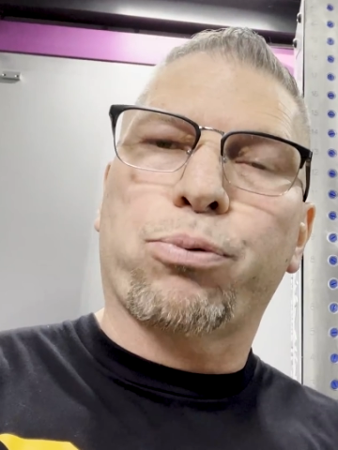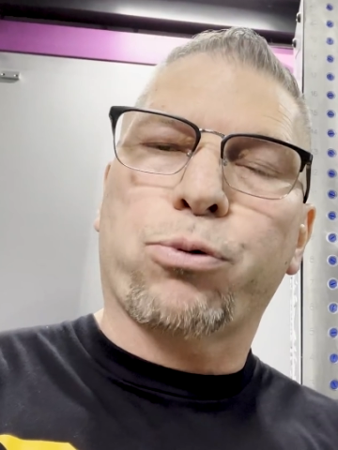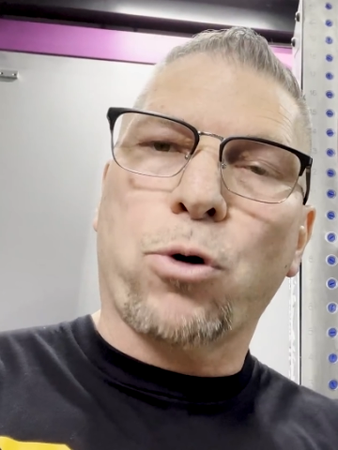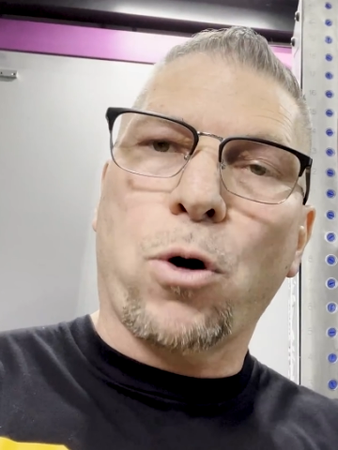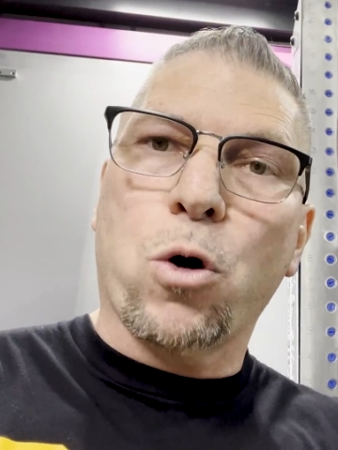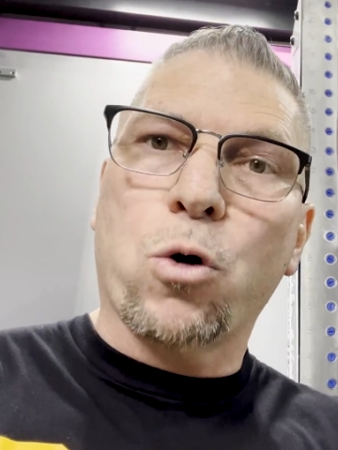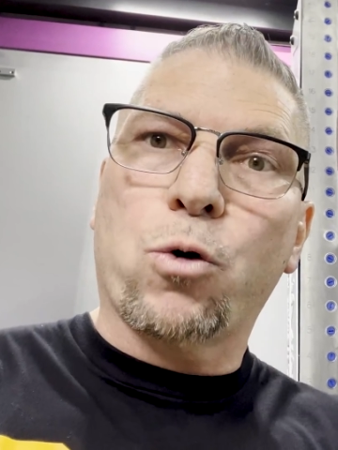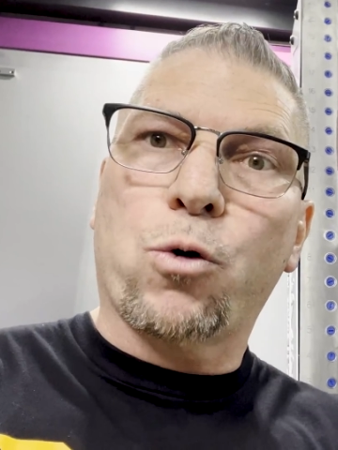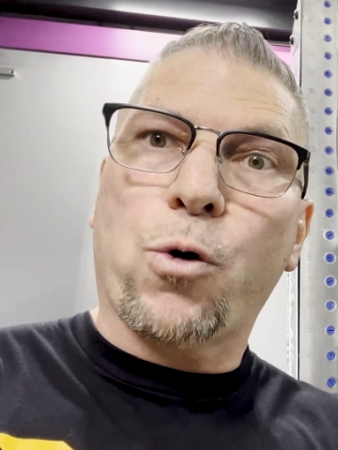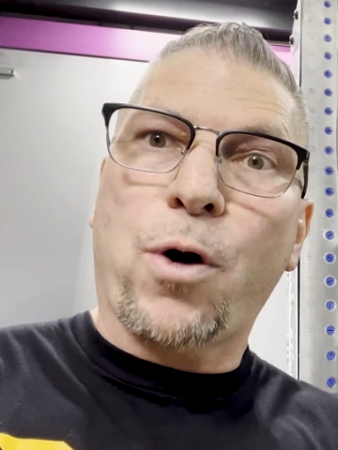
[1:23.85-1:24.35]

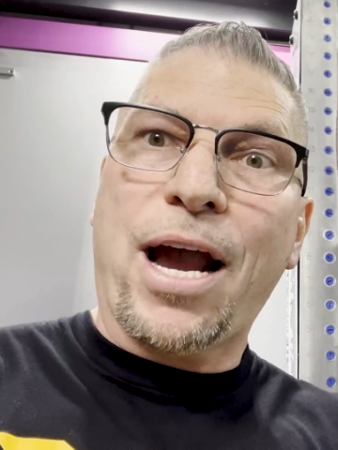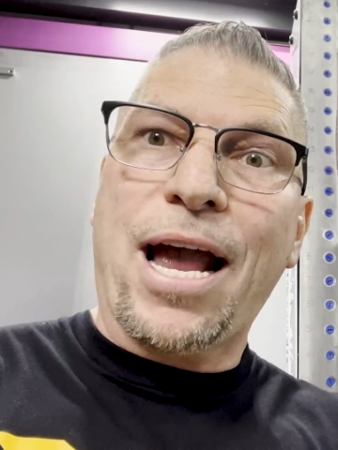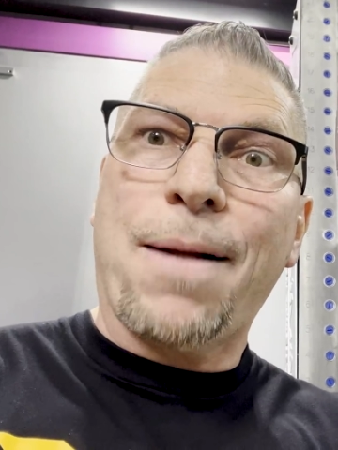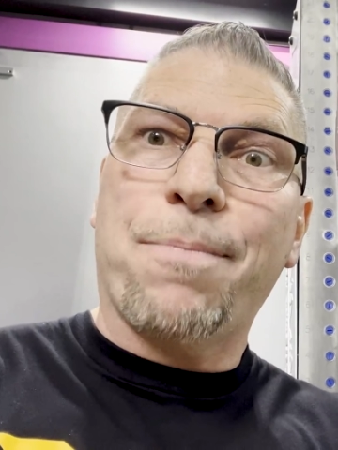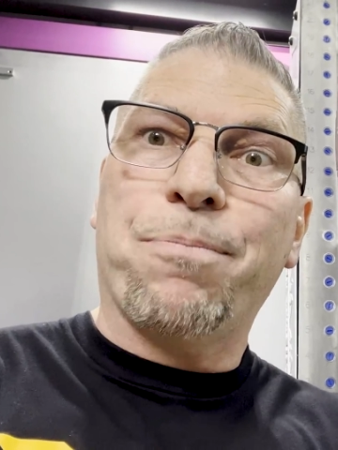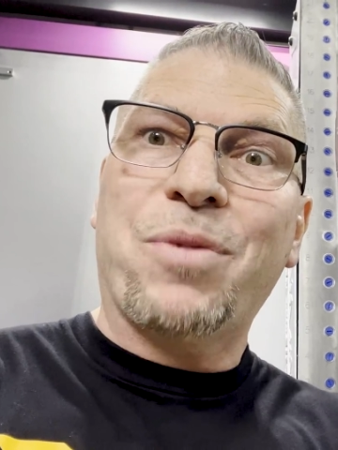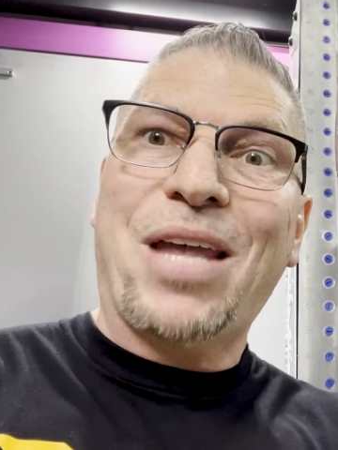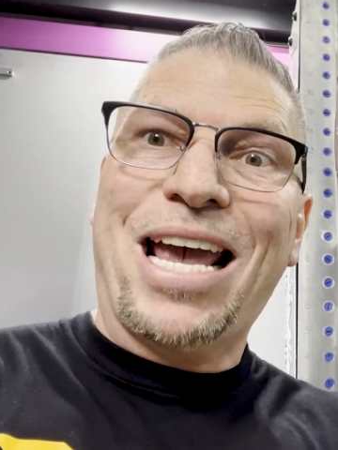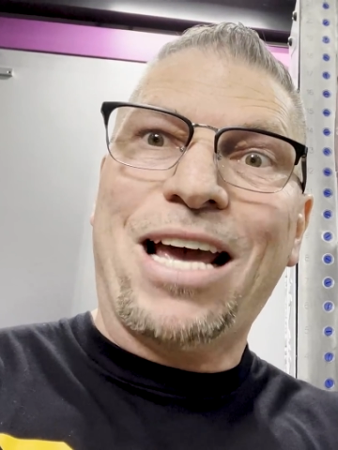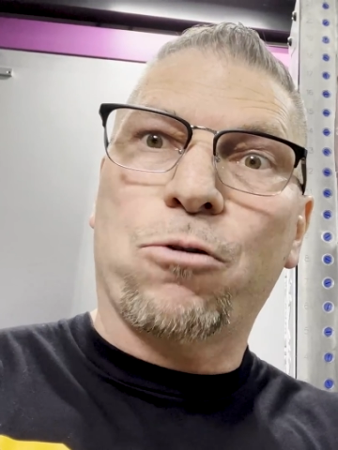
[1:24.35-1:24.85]

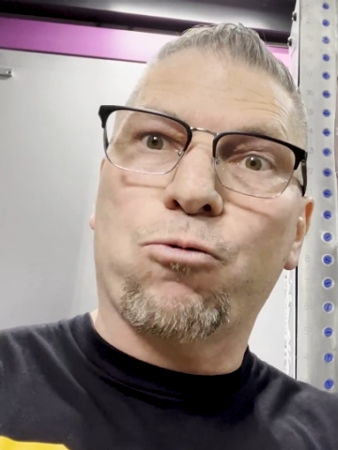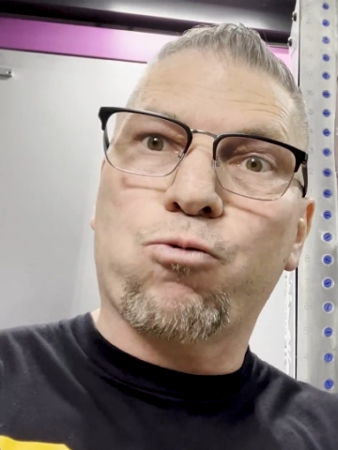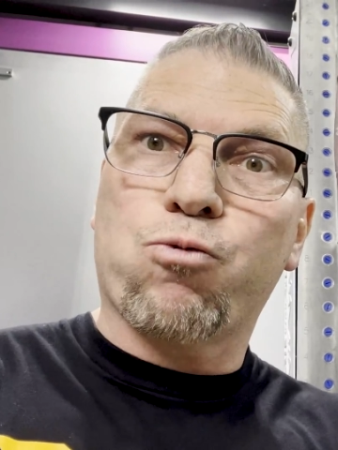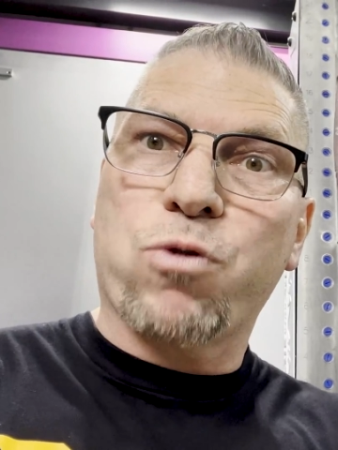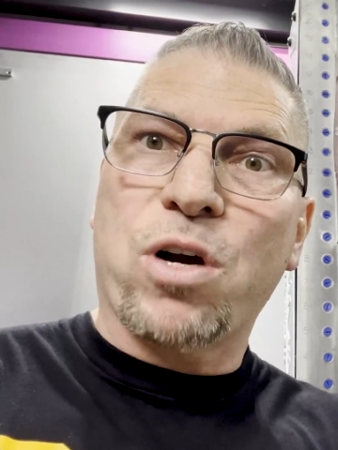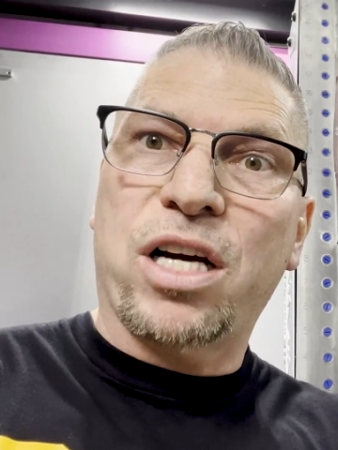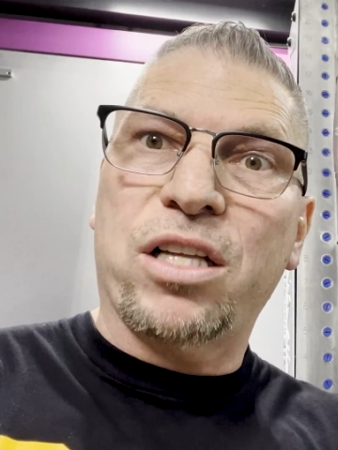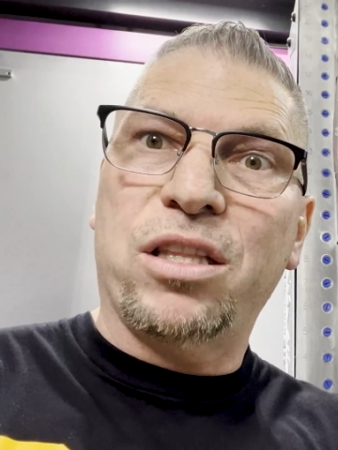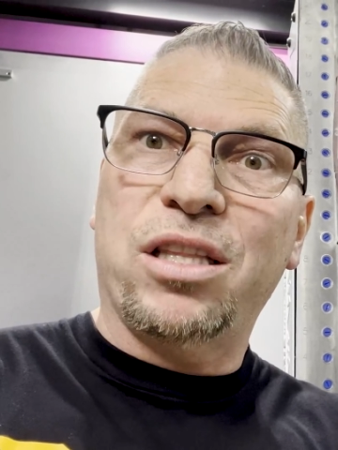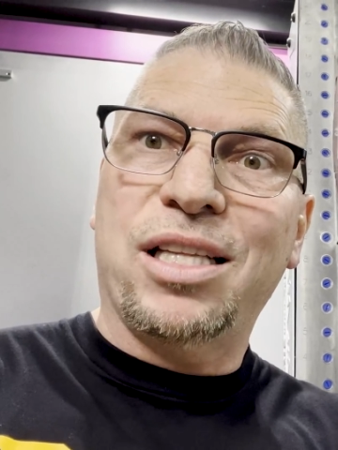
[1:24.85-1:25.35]
program and
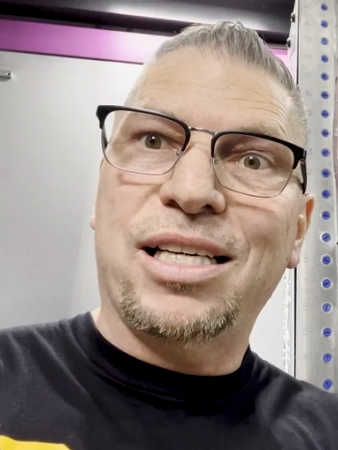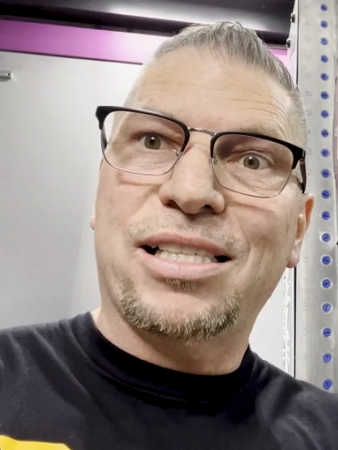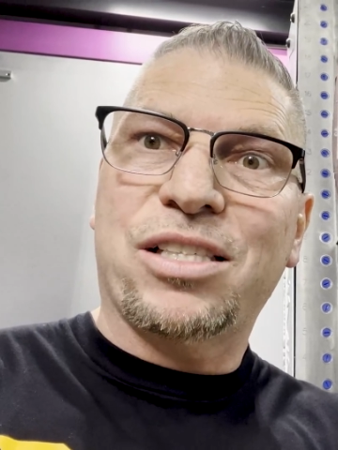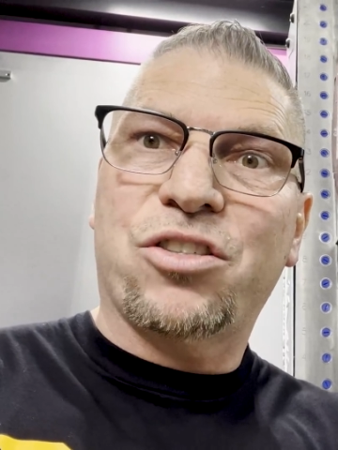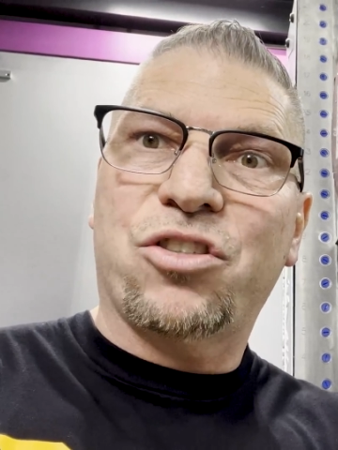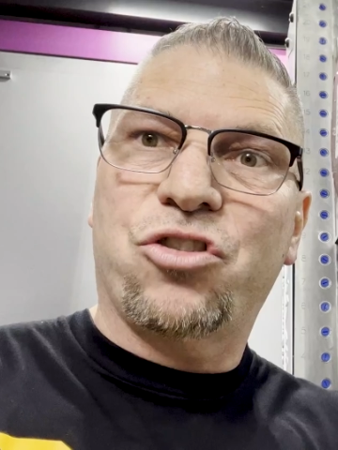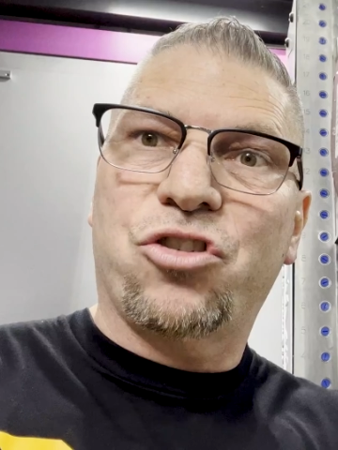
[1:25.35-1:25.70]
run this